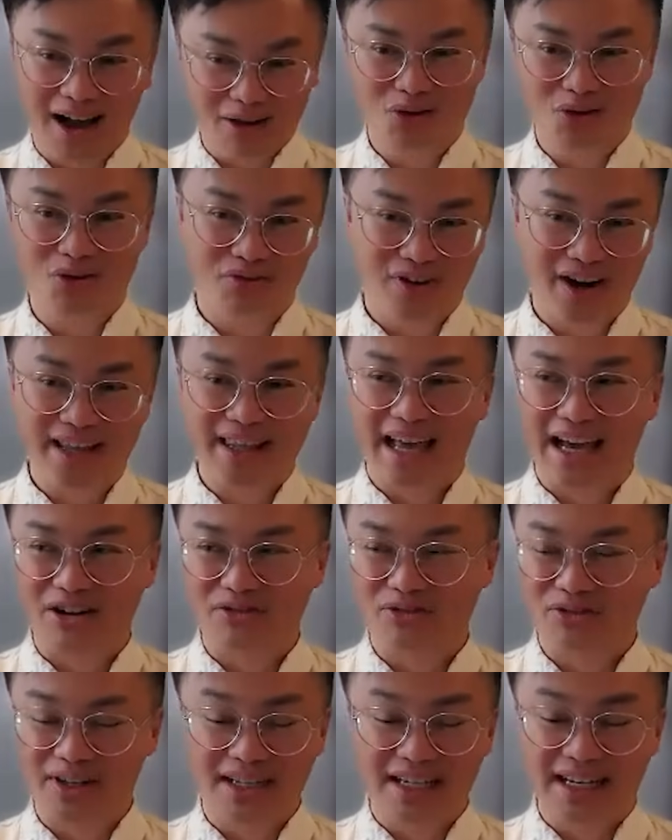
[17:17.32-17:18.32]
I would find
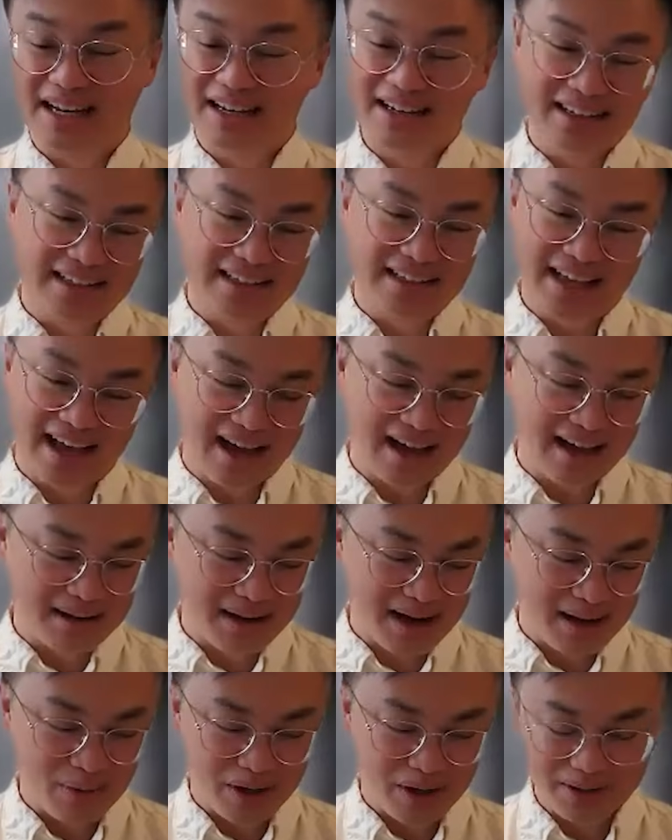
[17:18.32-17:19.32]
that fun. And yeah,
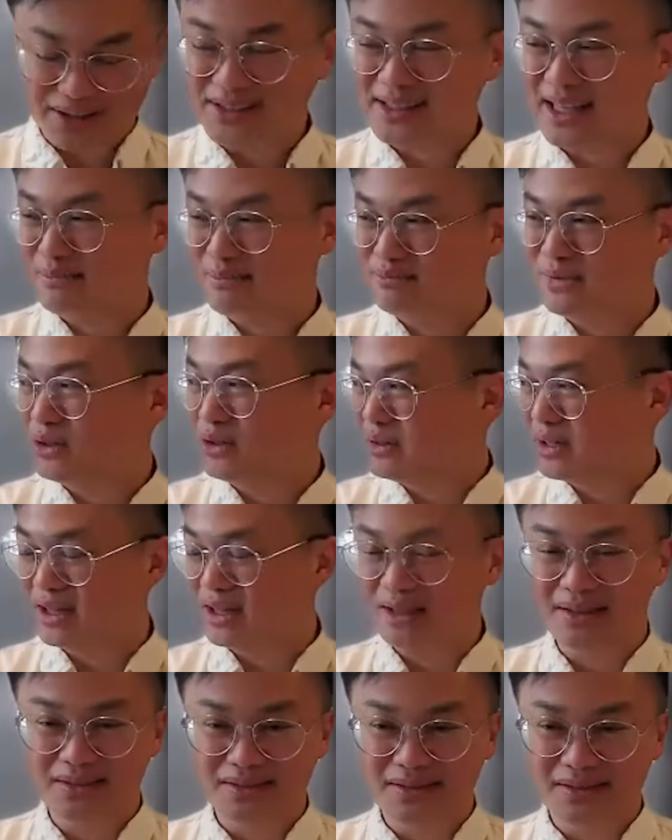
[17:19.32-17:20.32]
I'm on the same boat with
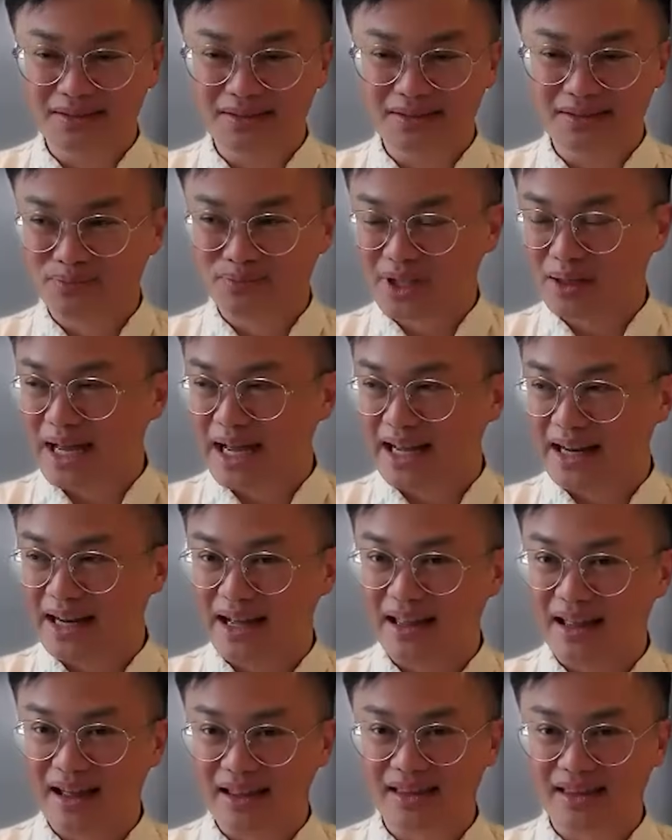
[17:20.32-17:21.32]
you, Matt.
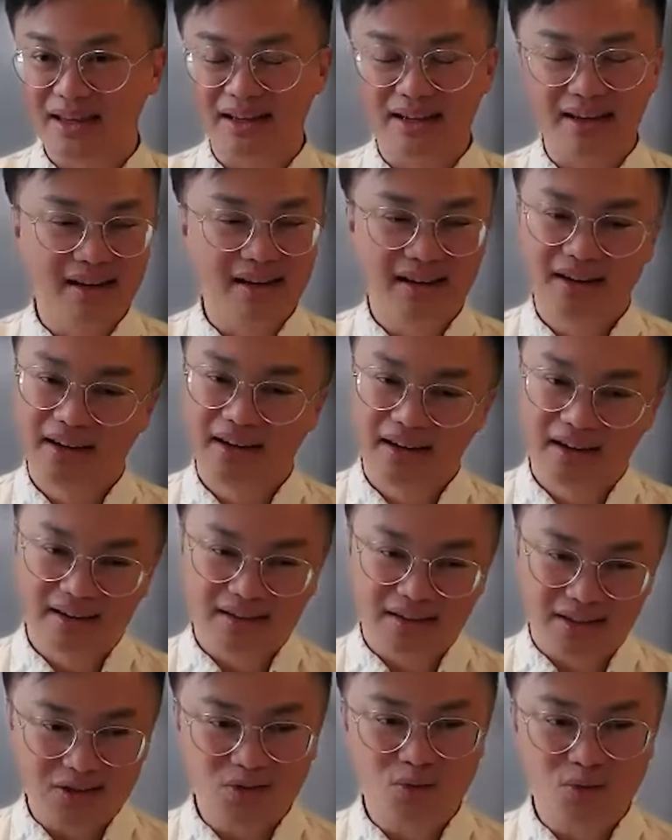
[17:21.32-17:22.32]
I think
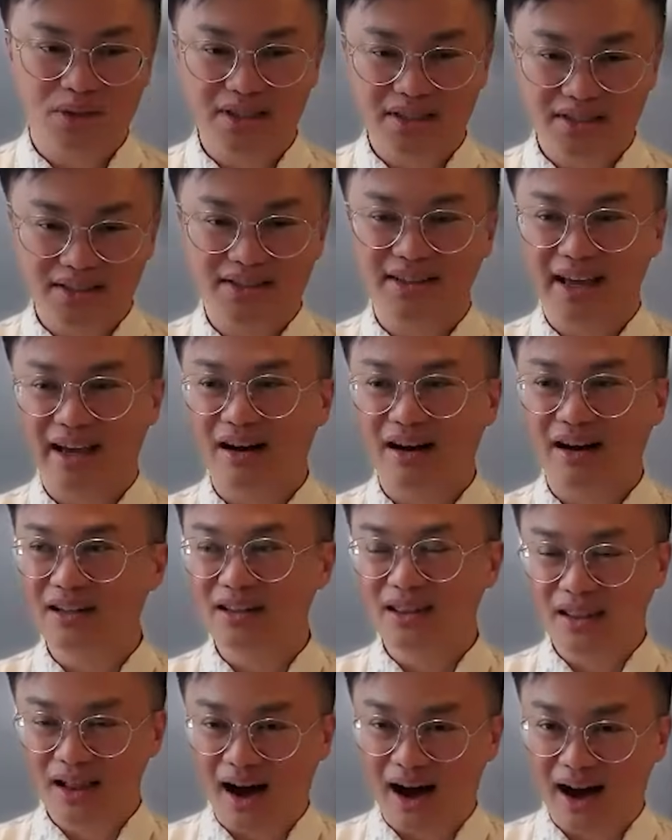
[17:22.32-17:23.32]
this will just like
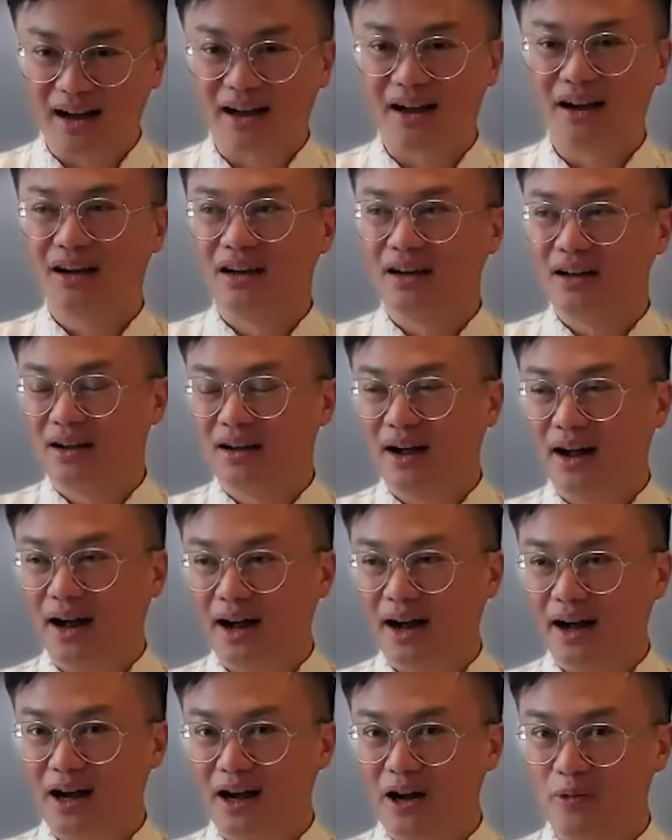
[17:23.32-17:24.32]
unlock
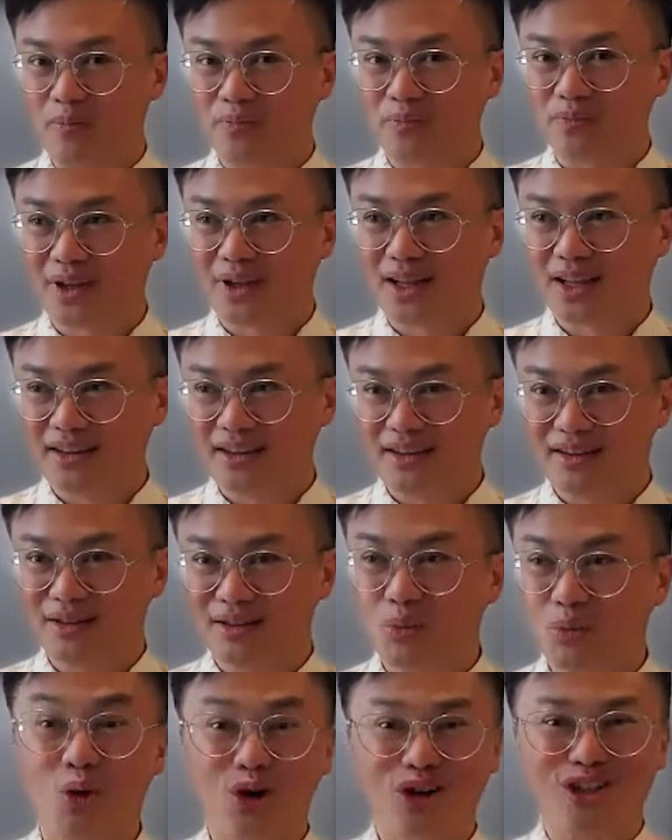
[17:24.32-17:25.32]

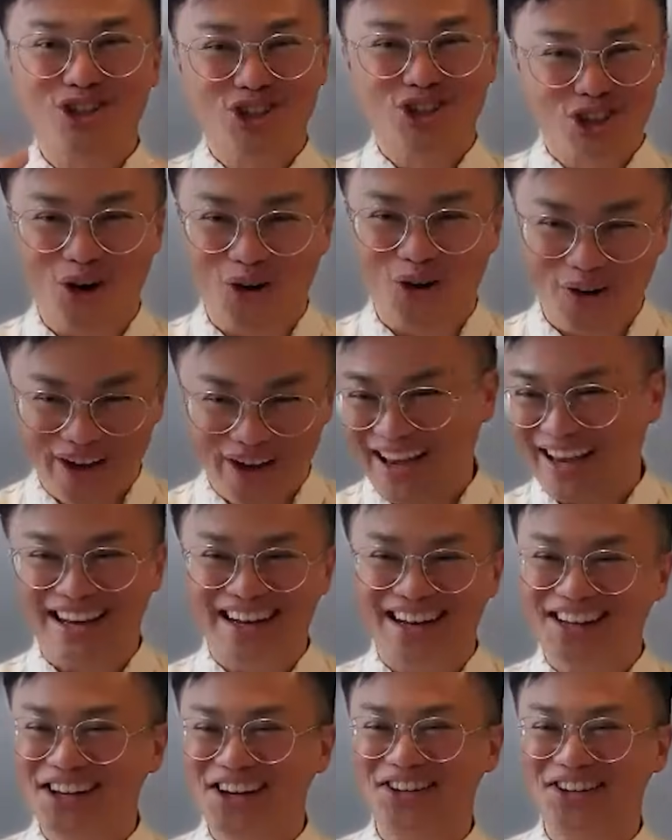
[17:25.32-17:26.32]
more joy,
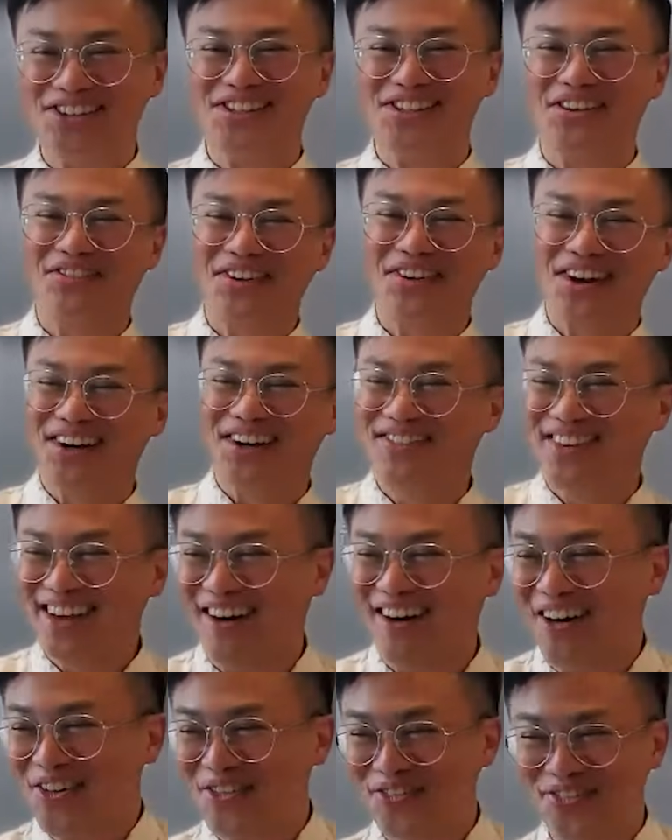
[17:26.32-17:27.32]
and it's never going to be
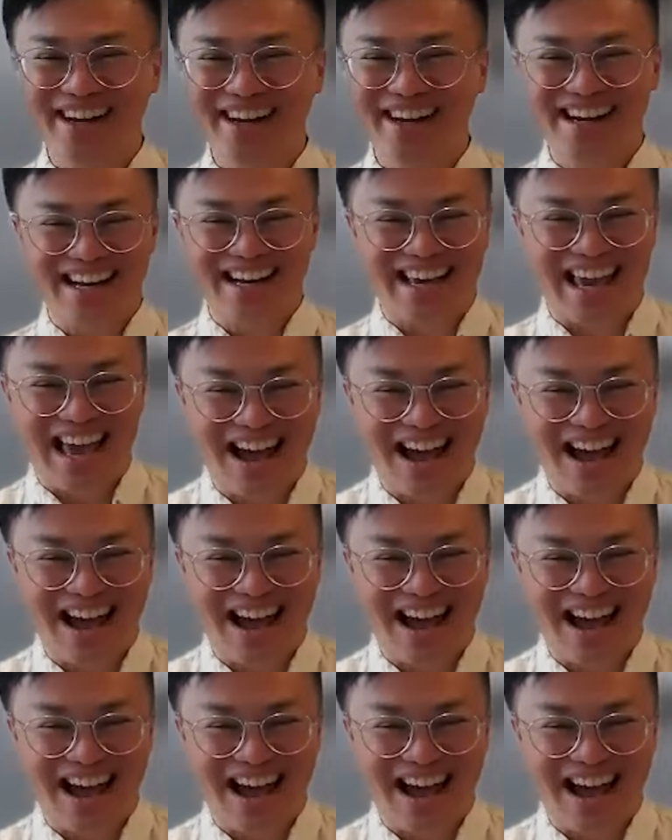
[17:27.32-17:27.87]
fun in